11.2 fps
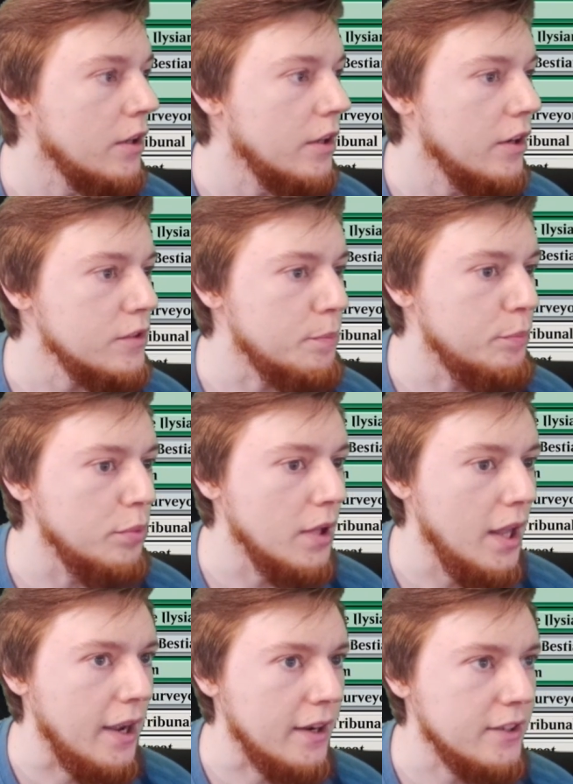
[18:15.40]
There's
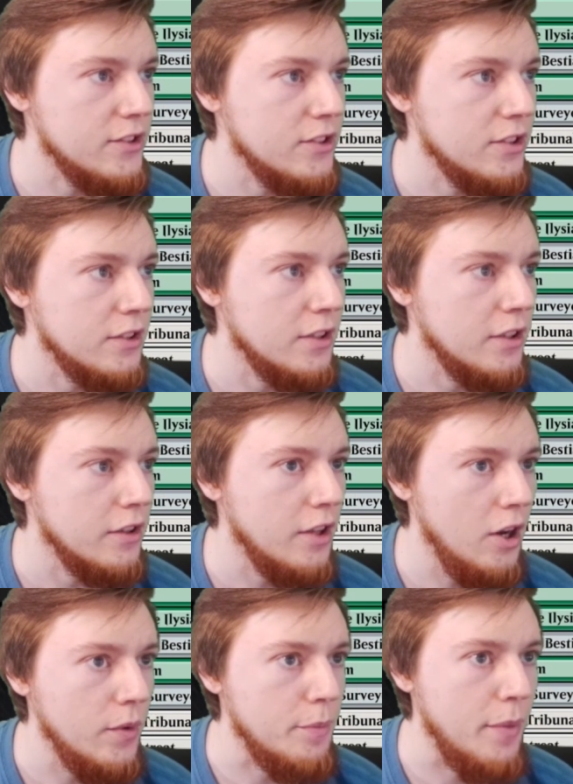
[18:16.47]
Blex.
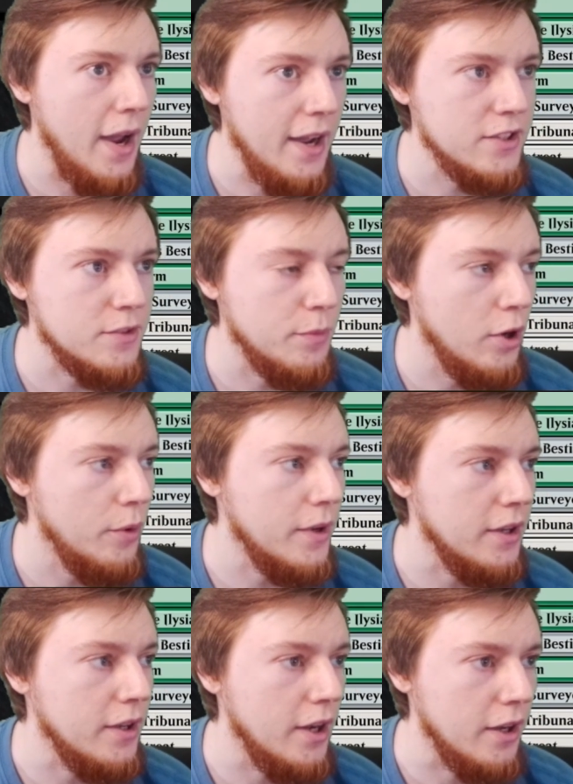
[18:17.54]
Thought we passed. Oh,
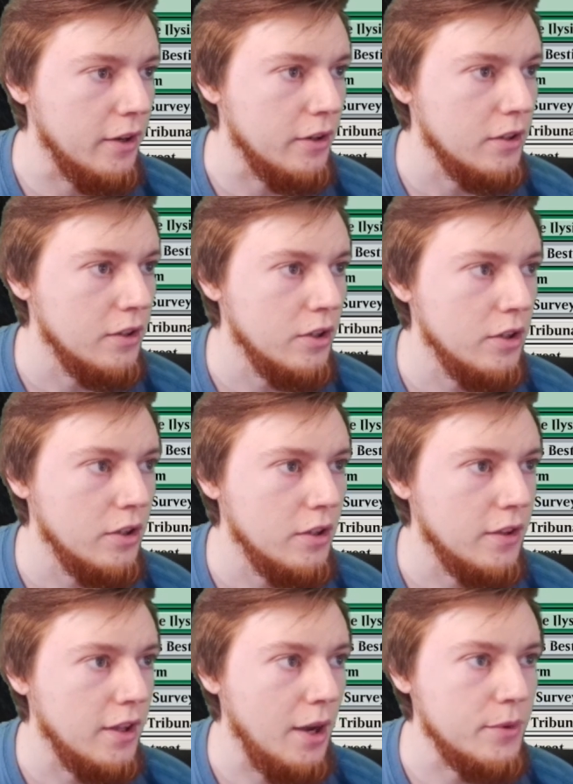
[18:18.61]

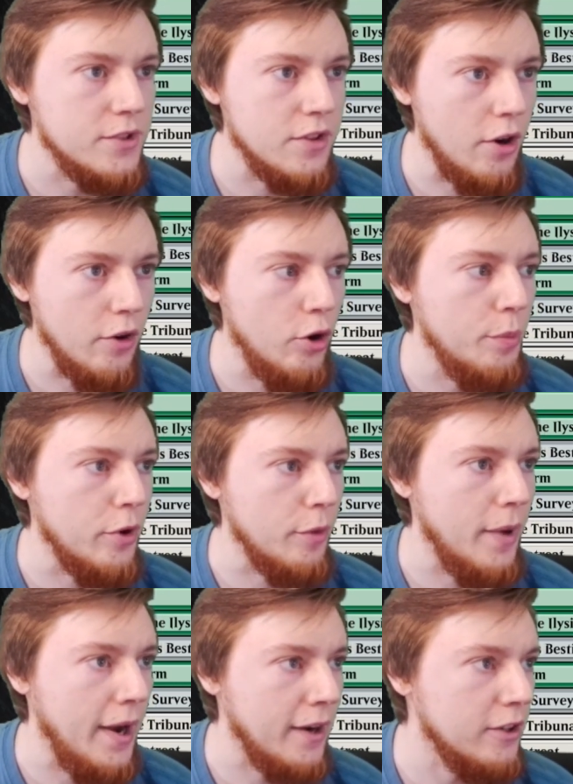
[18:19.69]
that was in our opener
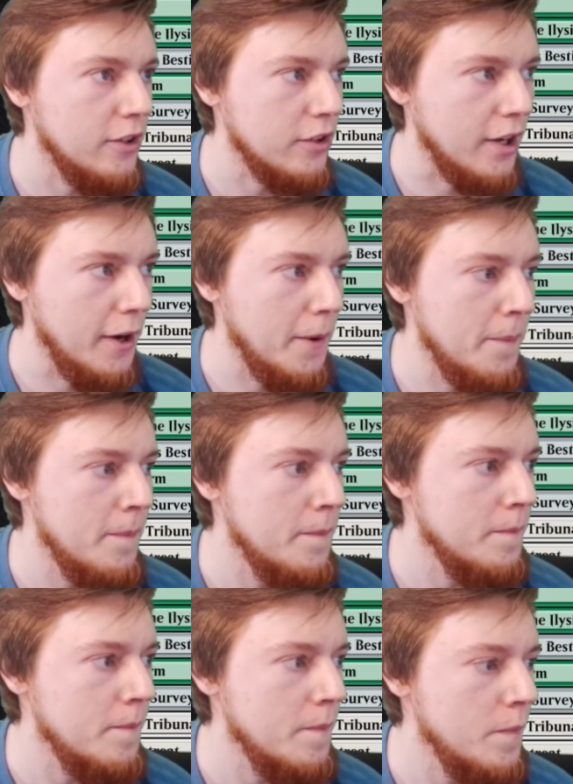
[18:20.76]
pack. Okay.
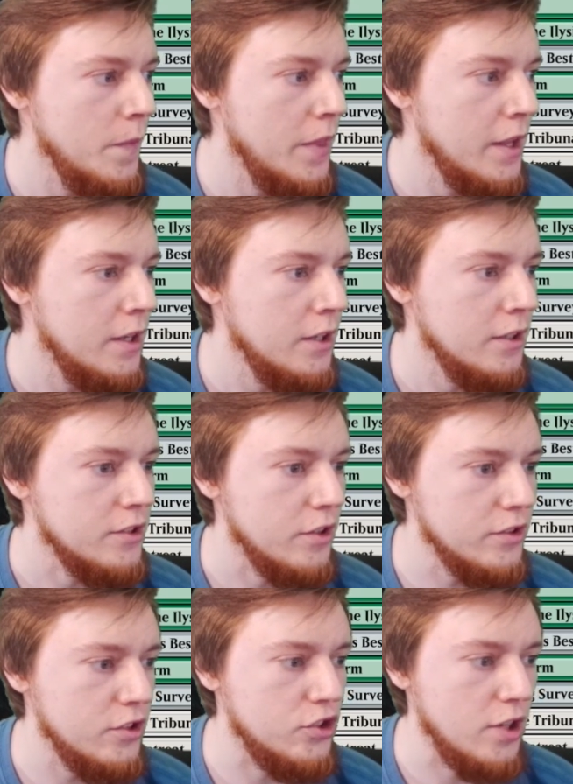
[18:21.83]
There's
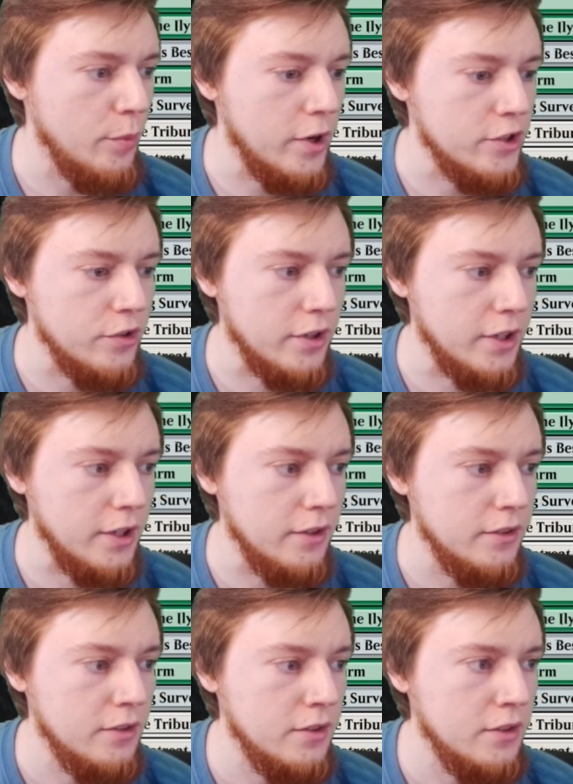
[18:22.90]
the Gemrazor again.
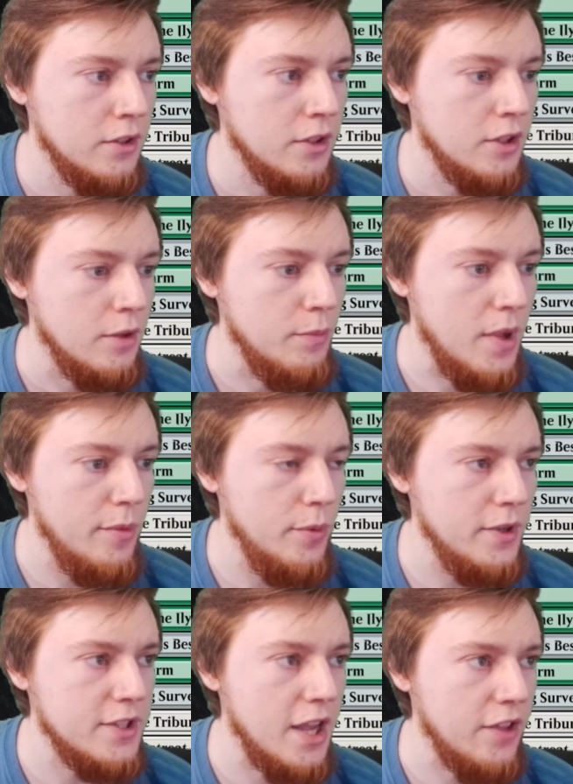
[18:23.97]
Maybe we
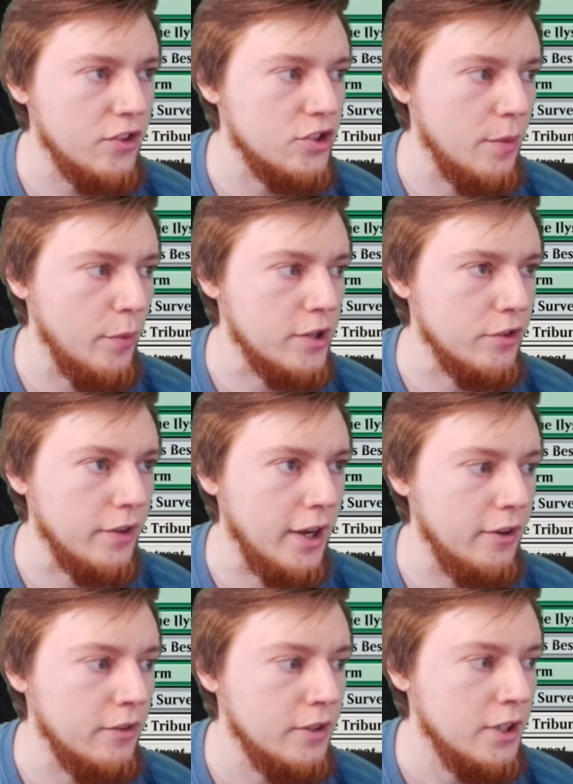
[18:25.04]
take the Gemrazor
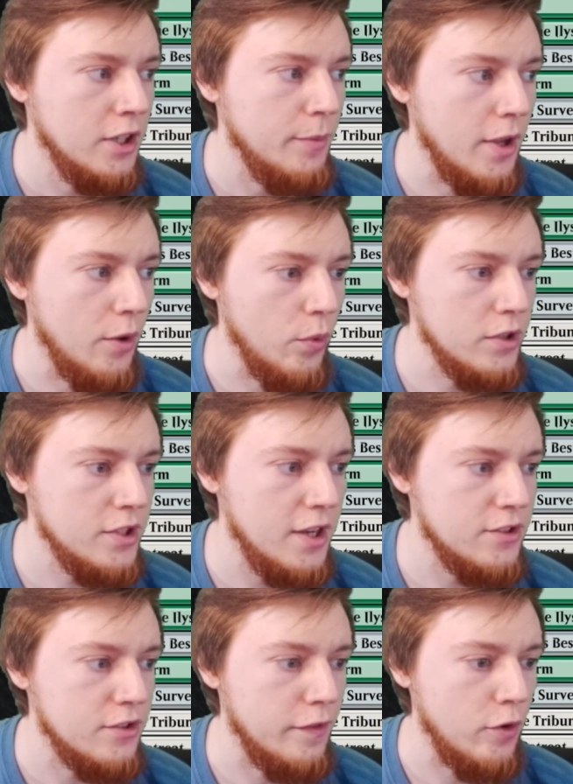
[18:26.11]
now. Yeah, worst case,
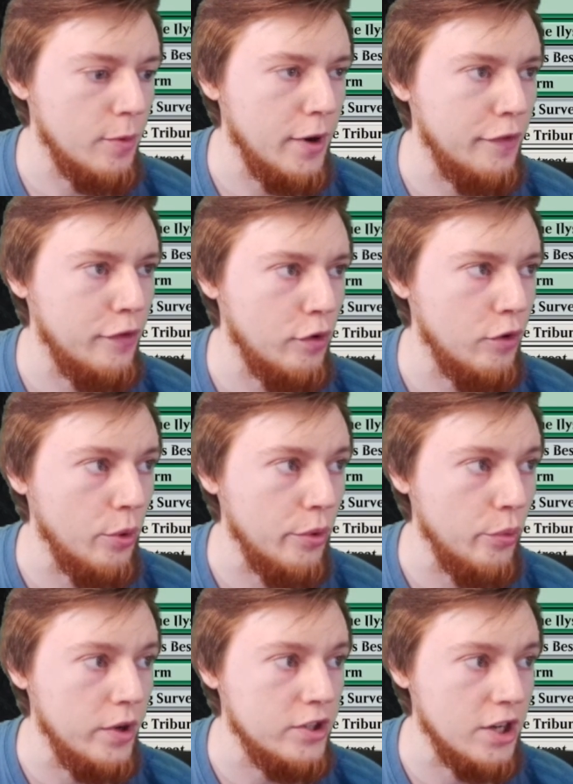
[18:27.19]
it's a 4-mana 4/4 with
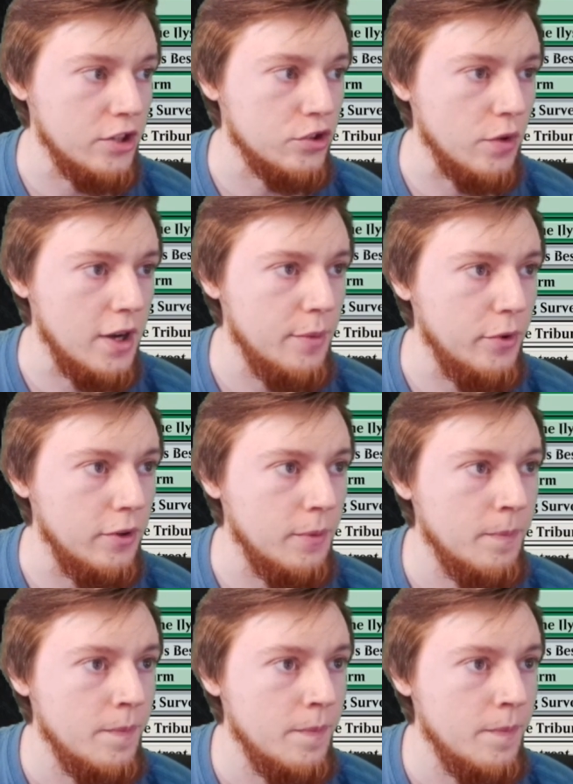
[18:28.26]
Reach and Trample.